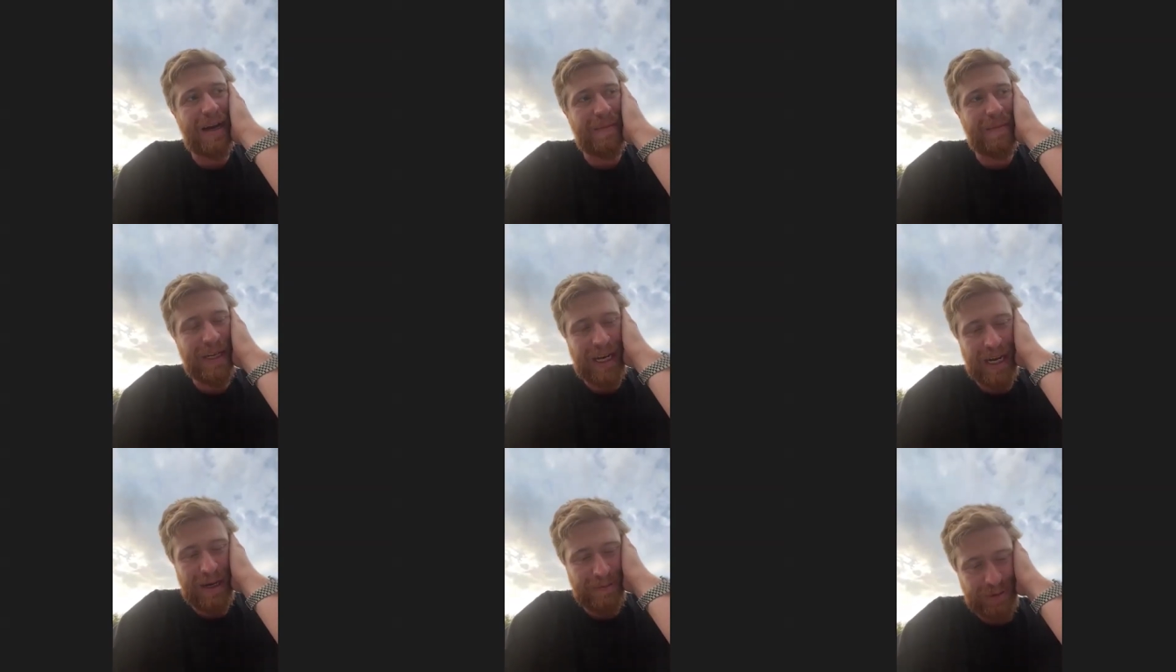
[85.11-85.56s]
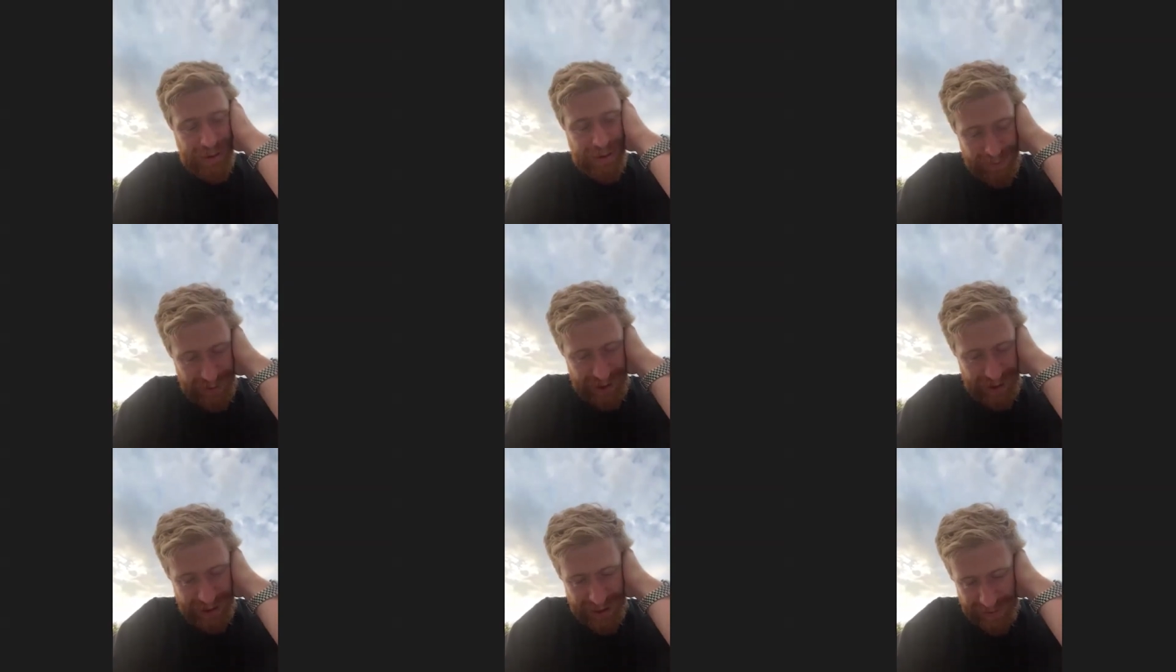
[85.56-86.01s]
I mean, I'm
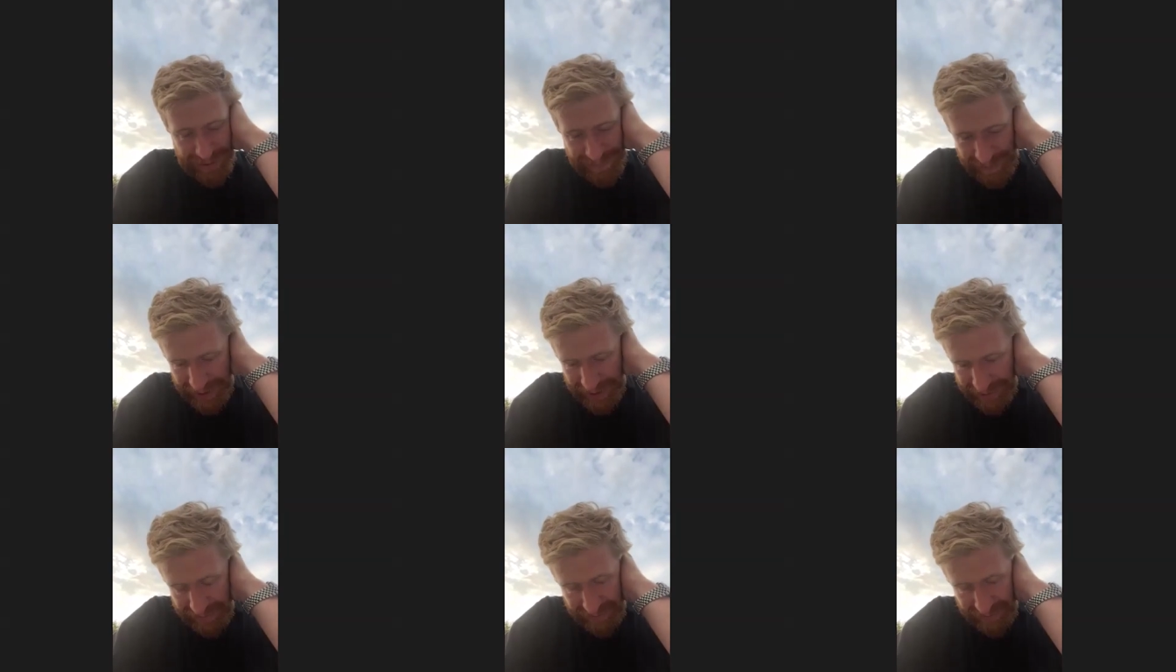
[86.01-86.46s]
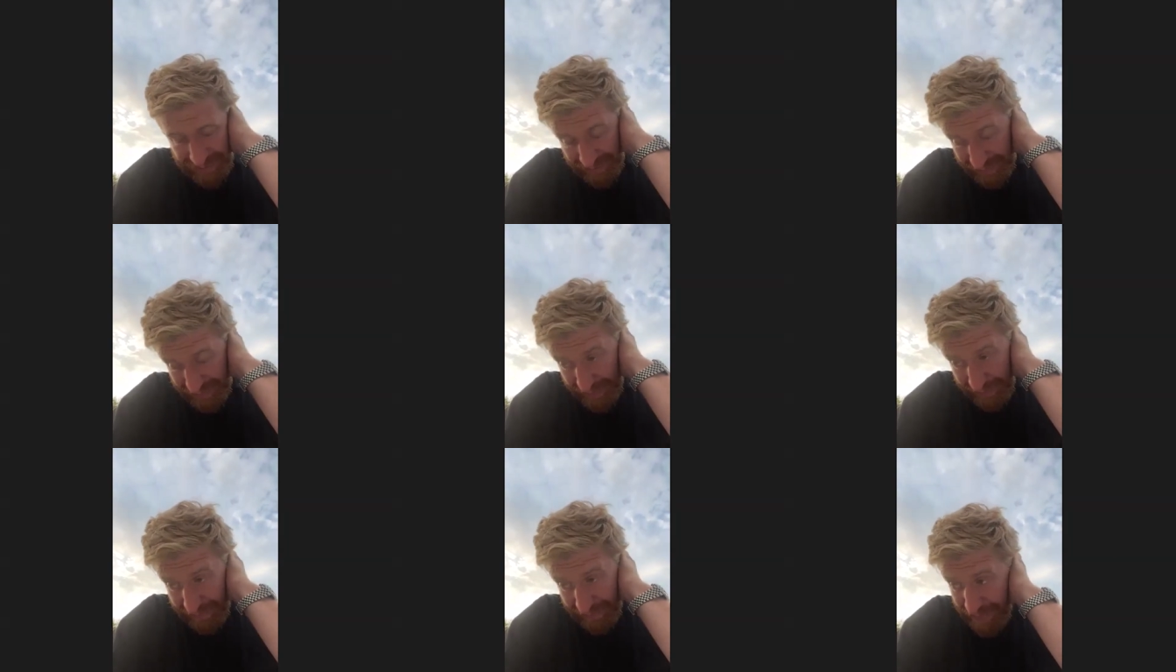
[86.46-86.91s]
completely different
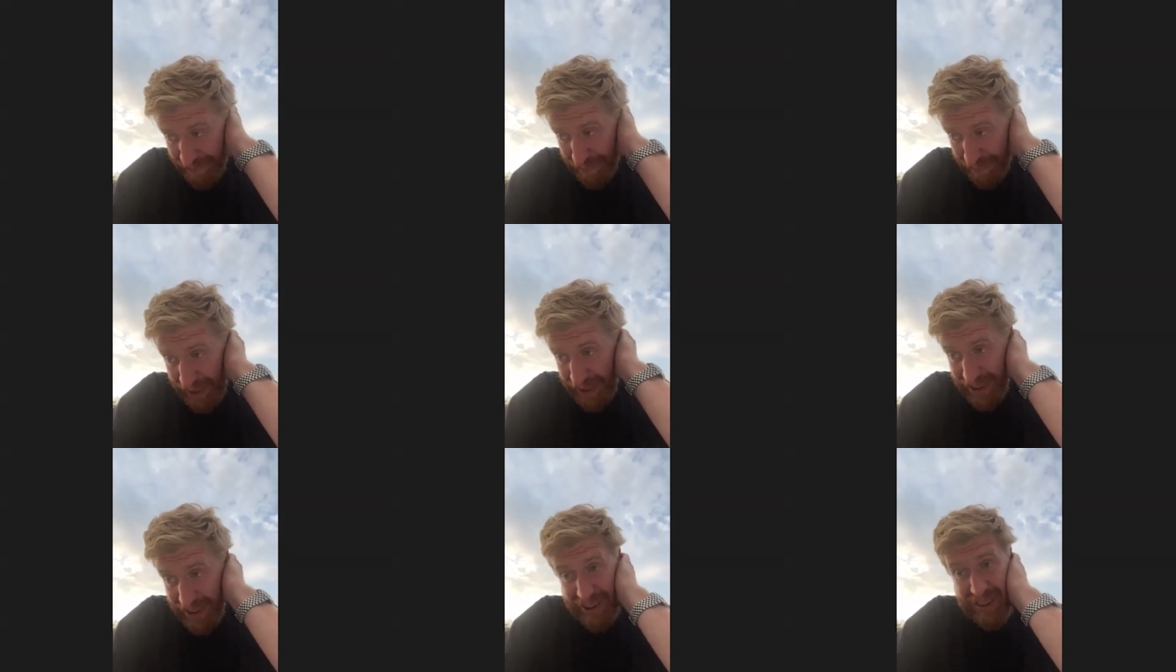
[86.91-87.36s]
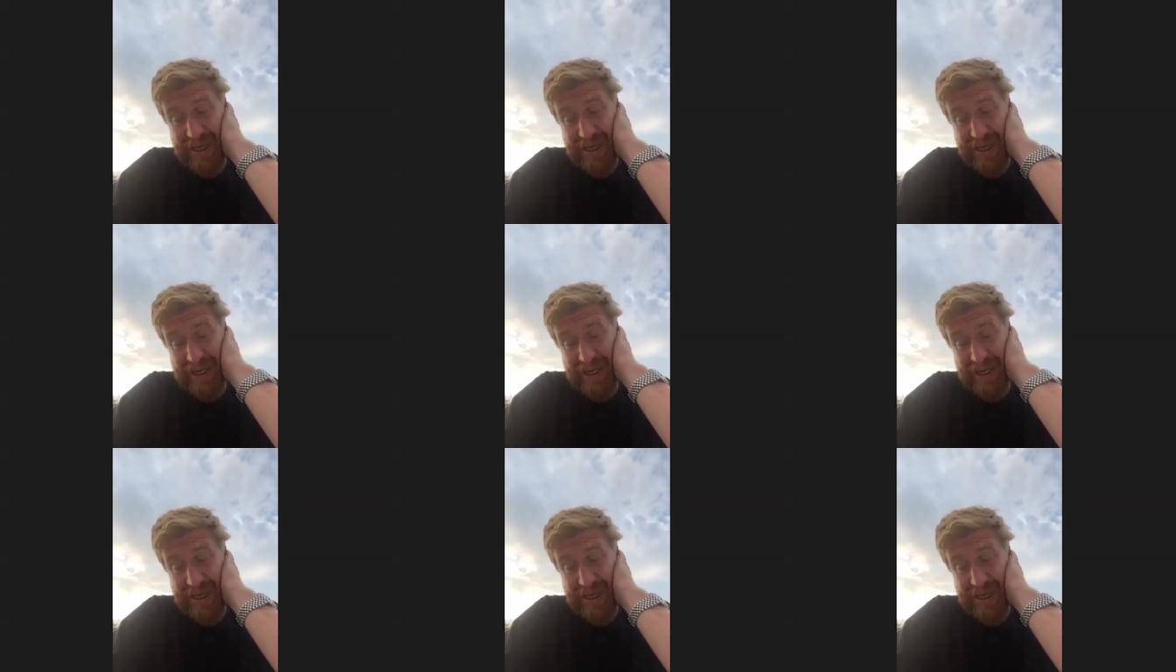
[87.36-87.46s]
different player.